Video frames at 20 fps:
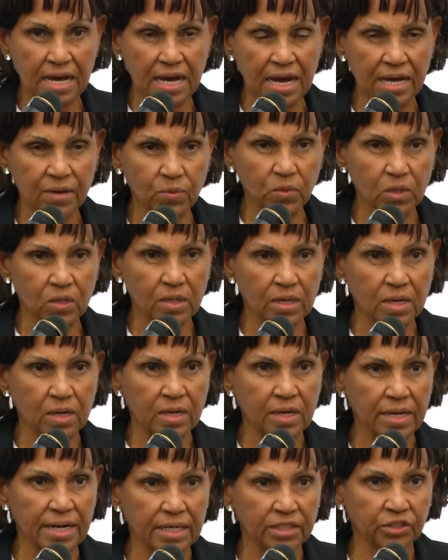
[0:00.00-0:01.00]
I would
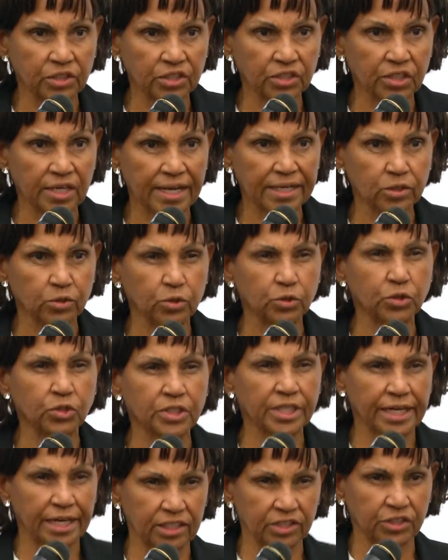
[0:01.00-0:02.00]
just like to
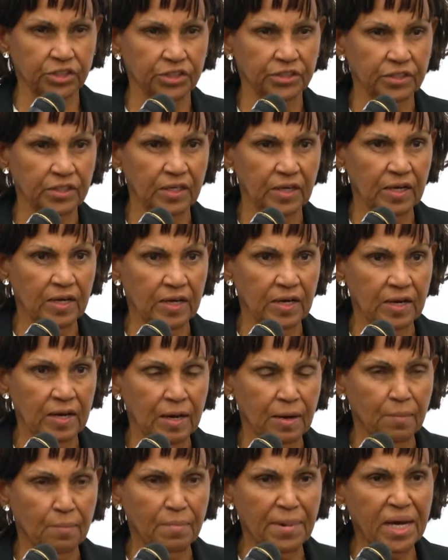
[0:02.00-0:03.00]
sketch
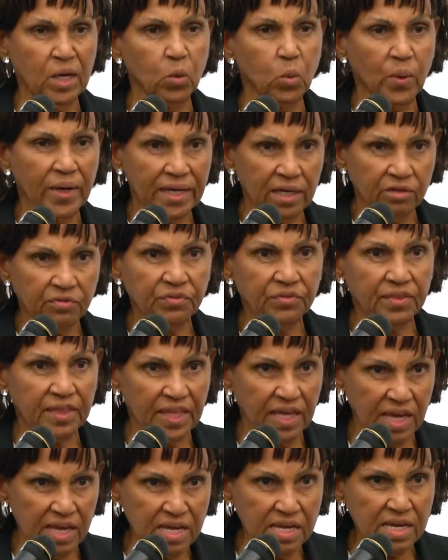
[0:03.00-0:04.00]
my way of
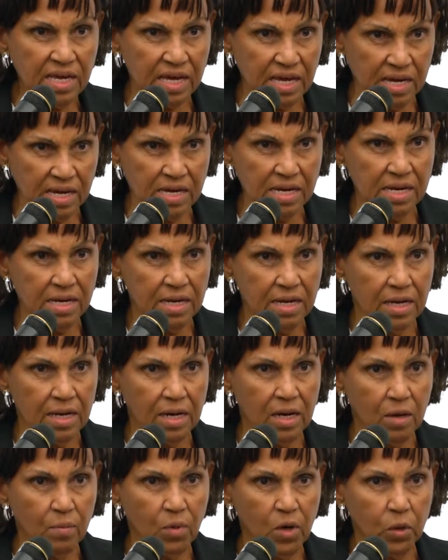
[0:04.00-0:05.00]
thinking
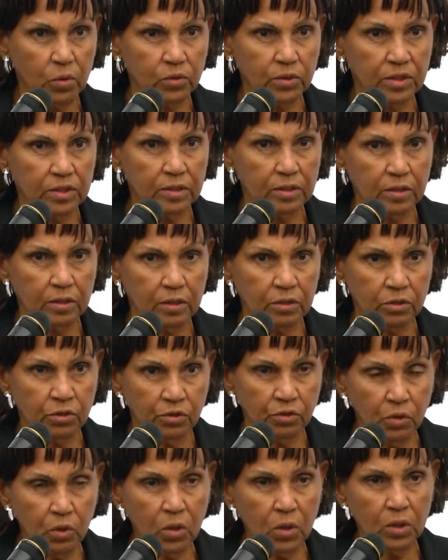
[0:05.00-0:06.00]
about the
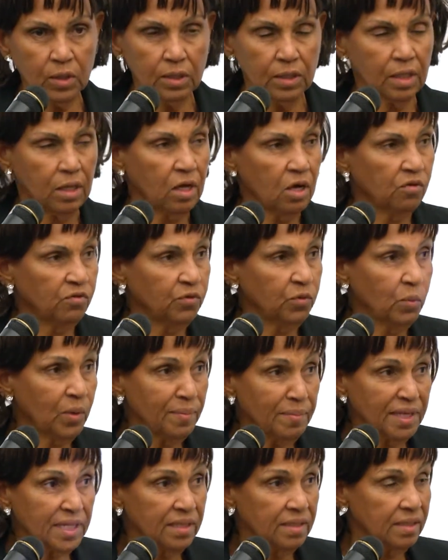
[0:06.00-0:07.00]
role of
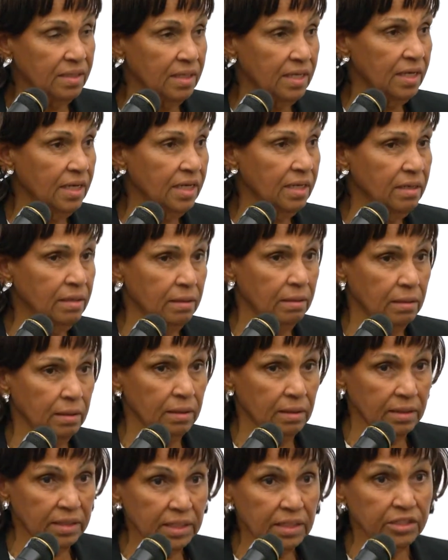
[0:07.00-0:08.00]
women in
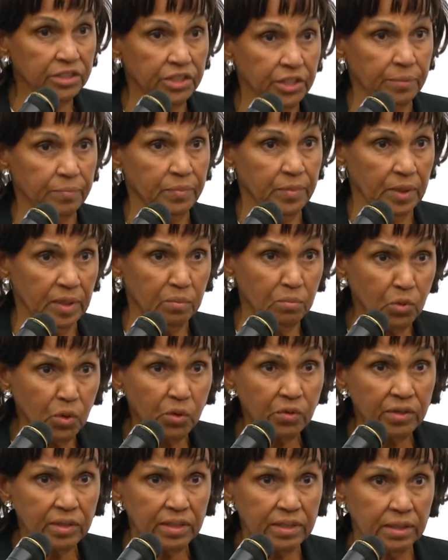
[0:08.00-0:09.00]
leadership, in
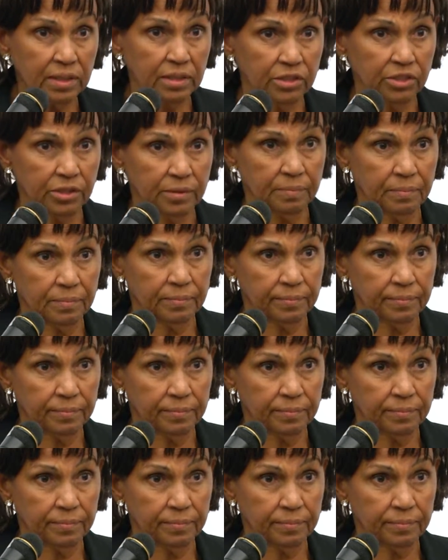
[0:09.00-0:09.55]
moral leadership.